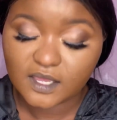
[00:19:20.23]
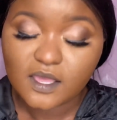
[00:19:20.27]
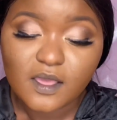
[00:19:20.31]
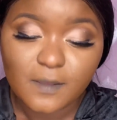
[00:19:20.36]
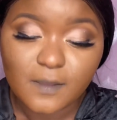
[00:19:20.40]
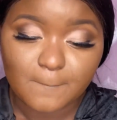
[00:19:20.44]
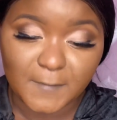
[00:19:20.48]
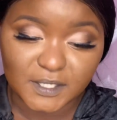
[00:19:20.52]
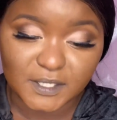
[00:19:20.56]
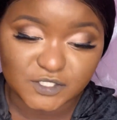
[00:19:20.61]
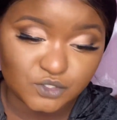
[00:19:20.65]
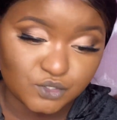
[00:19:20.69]

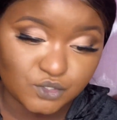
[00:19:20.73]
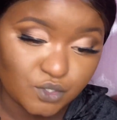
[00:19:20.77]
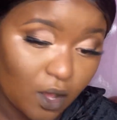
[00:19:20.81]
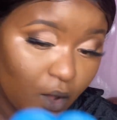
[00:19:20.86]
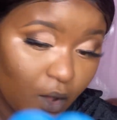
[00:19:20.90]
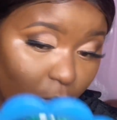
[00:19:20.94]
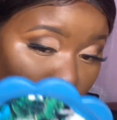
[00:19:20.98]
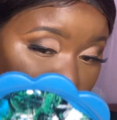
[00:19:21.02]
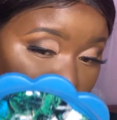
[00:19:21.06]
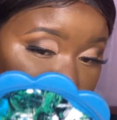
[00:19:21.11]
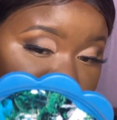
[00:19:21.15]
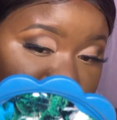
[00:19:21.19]
but you don't
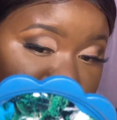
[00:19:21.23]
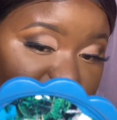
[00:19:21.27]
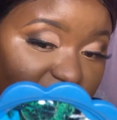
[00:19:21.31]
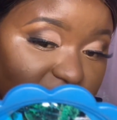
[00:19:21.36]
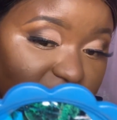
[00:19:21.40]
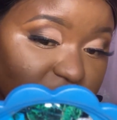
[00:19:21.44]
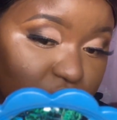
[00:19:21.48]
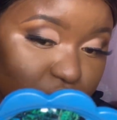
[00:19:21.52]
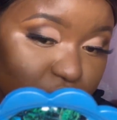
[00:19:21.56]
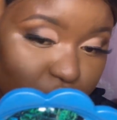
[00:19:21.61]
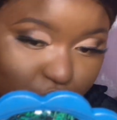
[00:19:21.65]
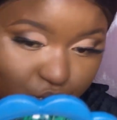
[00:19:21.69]
want that,
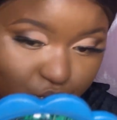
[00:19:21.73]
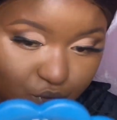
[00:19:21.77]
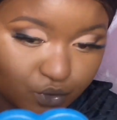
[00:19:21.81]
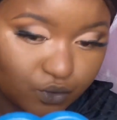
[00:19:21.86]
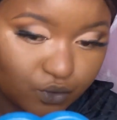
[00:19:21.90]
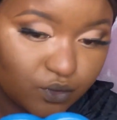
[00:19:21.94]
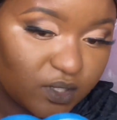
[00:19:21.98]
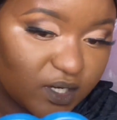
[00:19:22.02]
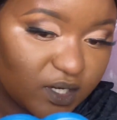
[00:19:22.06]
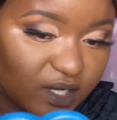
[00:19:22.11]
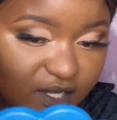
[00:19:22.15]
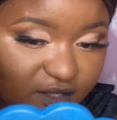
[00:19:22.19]
so you
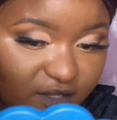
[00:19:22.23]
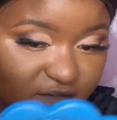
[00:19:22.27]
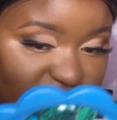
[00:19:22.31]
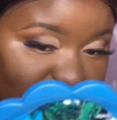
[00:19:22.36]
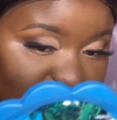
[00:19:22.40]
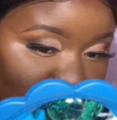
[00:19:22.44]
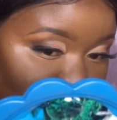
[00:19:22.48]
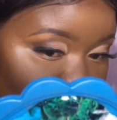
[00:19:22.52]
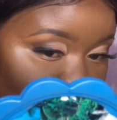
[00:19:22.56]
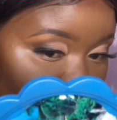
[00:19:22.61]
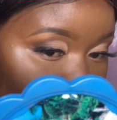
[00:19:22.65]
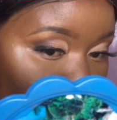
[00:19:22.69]
lift
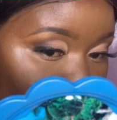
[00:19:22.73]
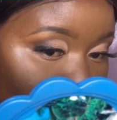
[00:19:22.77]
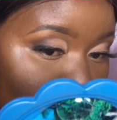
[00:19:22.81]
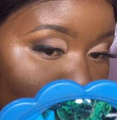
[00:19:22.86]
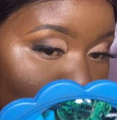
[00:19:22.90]
it up